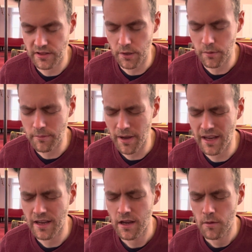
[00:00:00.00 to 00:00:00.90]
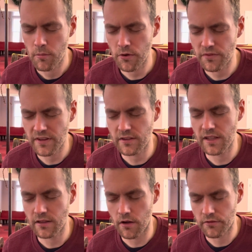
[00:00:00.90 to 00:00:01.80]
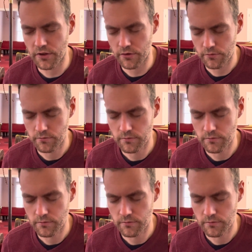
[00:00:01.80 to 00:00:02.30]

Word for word: that we may perfectly love you